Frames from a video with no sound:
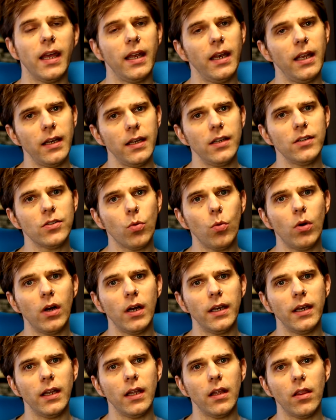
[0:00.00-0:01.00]
and it is
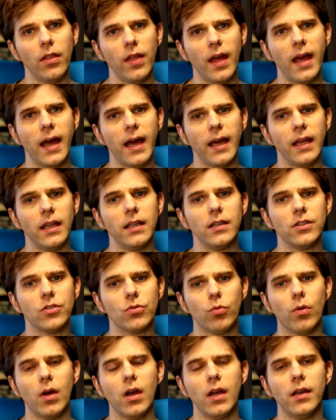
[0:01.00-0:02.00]
one that
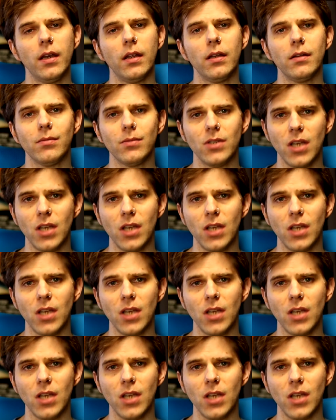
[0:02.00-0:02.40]
is run